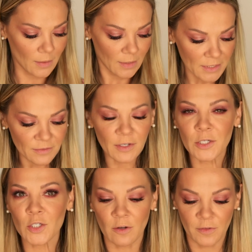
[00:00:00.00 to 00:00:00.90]
let's
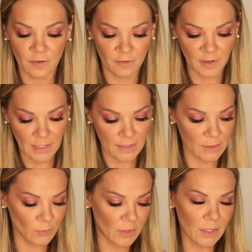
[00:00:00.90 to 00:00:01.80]
finish off the
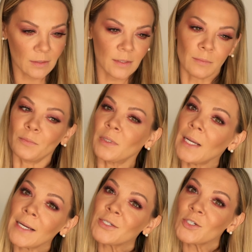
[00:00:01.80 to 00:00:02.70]
face. We need some
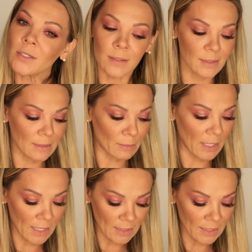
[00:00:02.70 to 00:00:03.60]
blush and some
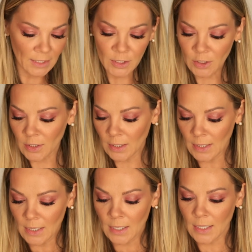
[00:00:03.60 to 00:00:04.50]
highlighter
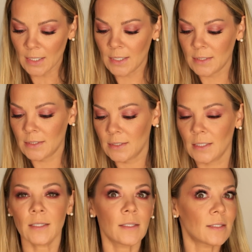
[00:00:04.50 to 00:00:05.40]
and
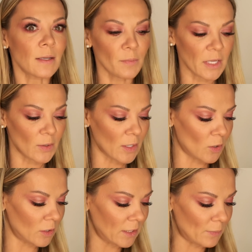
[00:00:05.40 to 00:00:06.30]
something on
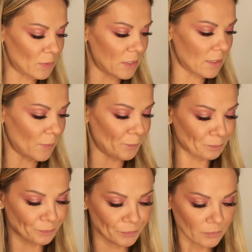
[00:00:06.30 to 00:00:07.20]
our lips.
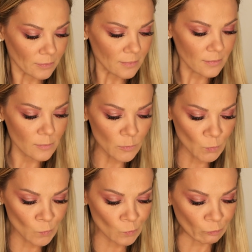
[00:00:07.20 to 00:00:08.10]

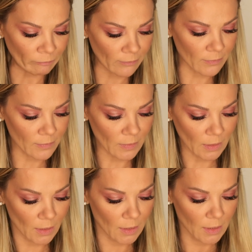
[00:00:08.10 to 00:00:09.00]
I'm
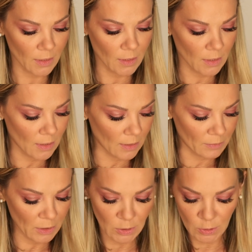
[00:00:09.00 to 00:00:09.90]

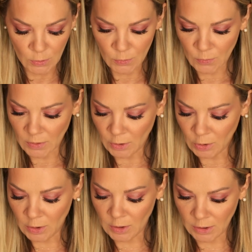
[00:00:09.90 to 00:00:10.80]
going to do a
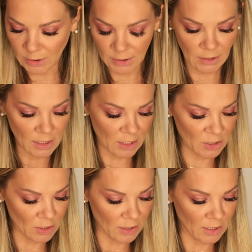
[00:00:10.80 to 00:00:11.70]
little
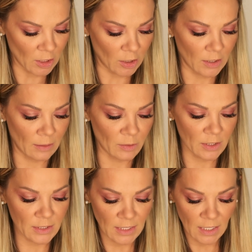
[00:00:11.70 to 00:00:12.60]
concoction here. I'm
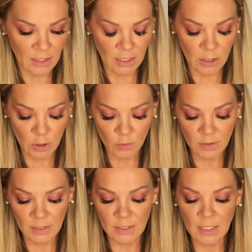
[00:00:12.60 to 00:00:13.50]
going to take the Nude
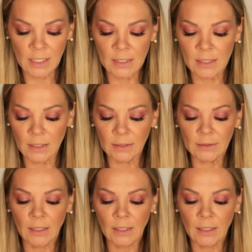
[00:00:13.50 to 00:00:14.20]
Sticks